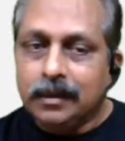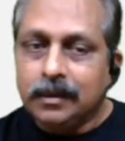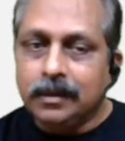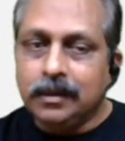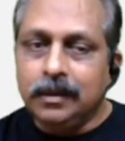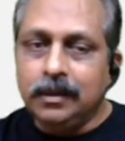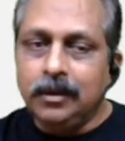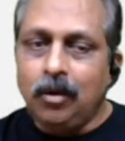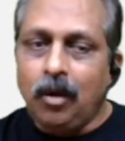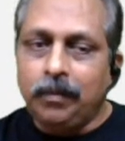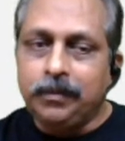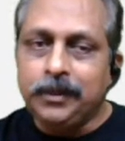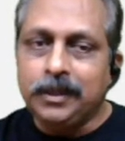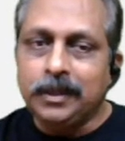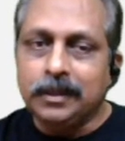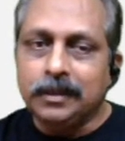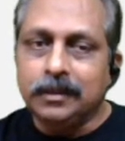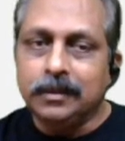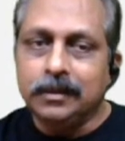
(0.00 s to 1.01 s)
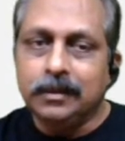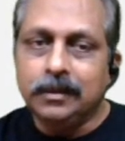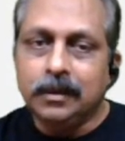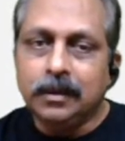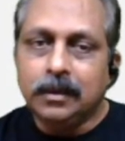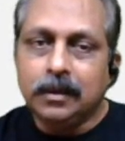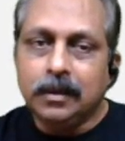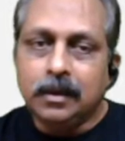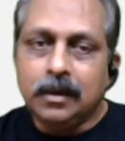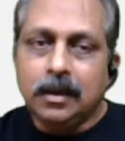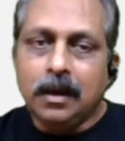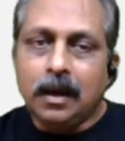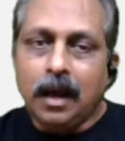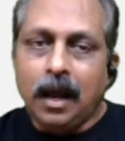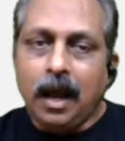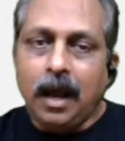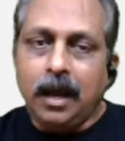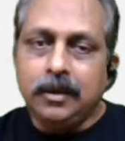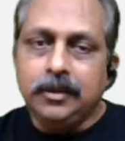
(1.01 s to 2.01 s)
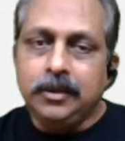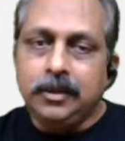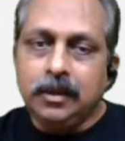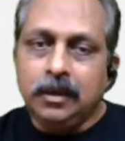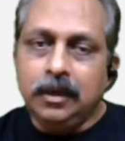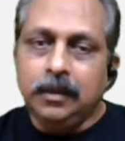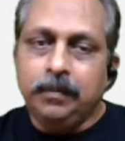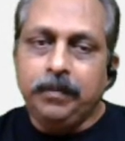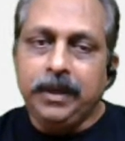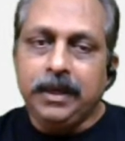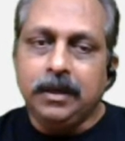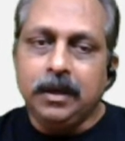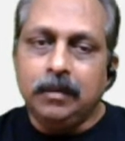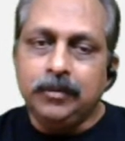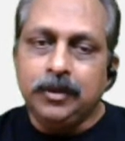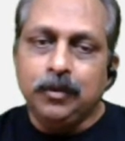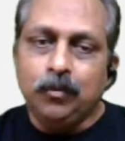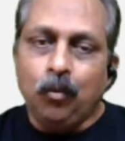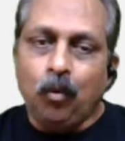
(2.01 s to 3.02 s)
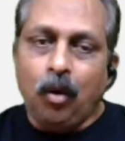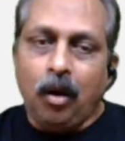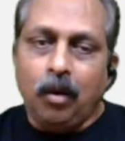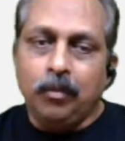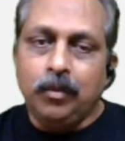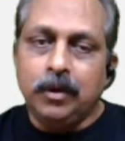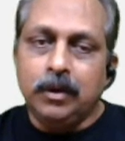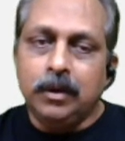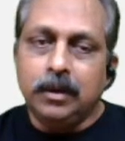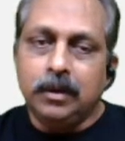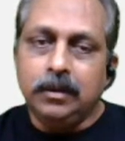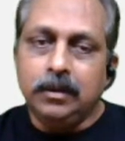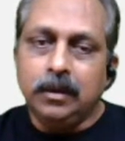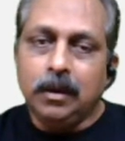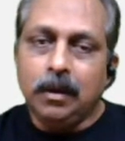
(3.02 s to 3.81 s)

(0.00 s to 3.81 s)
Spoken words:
Third option. As the earth becomes warmer,